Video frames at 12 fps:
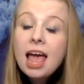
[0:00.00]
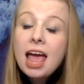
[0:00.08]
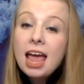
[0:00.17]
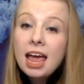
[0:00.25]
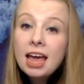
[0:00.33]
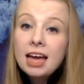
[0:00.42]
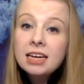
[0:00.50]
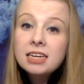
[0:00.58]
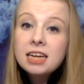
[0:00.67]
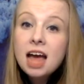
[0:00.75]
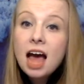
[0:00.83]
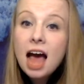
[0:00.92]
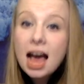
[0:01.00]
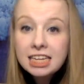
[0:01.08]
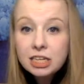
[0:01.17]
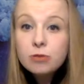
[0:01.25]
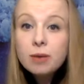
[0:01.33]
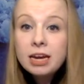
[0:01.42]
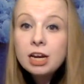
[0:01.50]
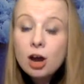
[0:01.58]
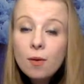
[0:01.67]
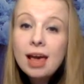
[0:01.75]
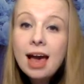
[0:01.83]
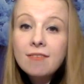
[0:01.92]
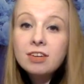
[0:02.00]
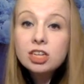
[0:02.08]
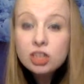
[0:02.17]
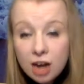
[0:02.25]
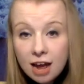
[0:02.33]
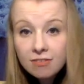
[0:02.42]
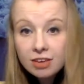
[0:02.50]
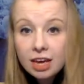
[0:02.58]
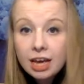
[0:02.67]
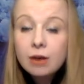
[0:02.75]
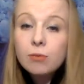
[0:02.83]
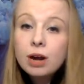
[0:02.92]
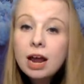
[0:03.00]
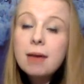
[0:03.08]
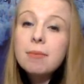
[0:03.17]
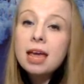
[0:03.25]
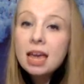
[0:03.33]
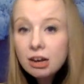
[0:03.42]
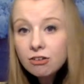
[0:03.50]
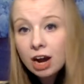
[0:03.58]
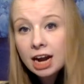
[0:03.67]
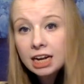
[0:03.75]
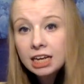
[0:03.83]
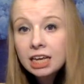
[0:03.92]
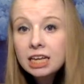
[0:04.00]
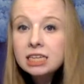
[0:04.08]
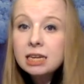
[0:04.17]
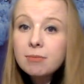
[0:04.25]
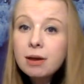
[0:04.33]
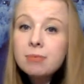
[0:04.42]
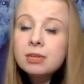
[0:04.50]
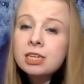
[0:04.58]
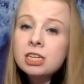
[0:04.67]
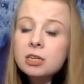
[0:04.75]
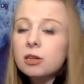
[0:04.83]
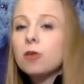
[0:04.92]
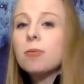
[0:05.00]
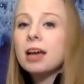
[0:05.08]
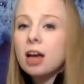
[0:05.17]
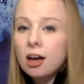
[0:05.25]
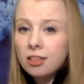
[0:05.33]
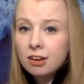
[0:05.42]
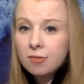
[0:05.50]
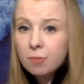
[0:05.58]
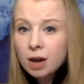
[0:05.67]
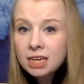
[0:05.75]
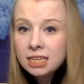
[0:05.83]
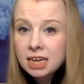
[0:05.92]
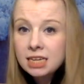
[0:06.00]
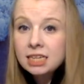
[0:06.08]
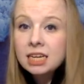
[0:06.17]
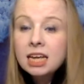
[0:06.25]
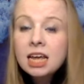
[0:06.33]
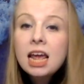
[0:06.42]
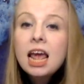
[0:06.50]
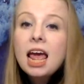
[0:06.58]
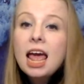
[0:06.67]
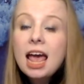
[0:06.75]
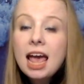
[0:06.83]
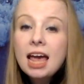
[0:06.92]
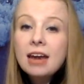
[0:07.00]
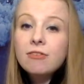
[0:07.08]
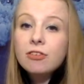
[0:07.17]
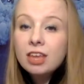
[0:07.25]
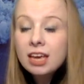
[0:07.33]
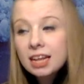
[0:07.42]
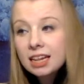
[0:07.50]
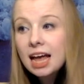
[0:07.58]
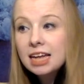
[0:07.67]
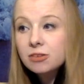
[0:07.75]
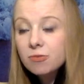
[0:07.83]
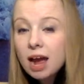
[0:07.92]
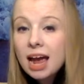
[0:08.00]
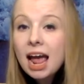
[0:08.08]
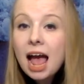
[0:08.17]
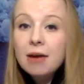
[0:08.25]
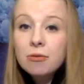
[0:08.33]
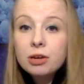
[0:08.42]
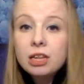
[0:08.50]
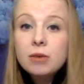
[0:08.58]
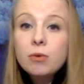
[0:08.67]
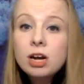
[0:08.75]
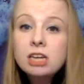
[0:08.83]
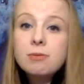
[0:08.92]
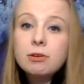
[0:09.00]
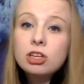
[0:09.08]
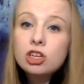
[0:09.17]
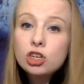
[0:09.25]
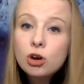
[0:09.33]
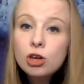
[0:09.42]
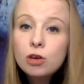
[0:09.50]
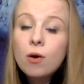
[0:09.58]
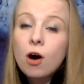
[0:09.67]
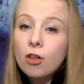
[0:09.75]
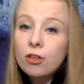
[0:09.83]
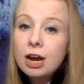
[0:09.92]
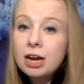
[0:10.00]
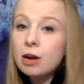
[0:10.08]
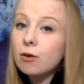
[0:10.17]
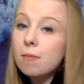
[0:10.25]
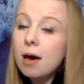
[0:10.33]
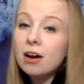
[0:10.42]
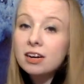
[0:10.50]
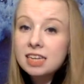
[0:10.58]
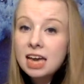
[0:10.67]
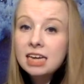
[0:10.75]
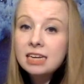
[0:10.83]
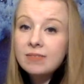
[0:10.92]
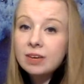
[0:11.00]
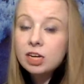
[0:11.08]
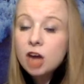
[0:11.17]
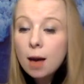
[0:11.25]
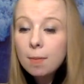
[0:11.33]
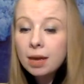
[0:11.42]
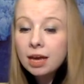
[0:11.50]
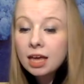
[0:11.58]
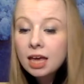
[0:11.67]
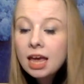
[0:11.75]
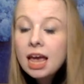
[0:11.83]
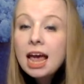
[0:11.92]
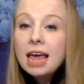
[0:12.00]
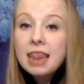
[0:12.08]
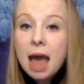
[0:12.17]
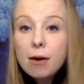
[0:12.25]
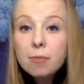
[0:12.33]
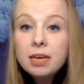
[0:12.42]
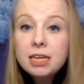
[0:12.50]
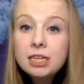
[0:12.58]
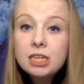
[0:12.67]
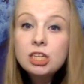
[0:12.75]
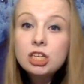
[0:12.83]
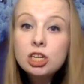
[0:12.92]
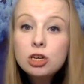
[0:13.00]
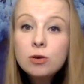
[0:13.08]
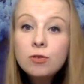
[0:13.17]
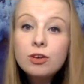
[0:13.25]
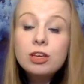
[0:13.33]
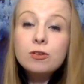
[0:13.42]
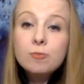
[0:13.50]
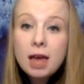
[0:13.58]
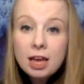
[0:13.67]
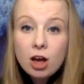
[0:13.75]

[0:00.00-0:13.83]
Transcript: and as you may know, I have dysgraphia, and when I'm handwriting, it sometimes can slow my cognitive process. And for the in-class write, I really wanted to be able to show you all that I know about our scientific topic. And that would be easiest to do if we use my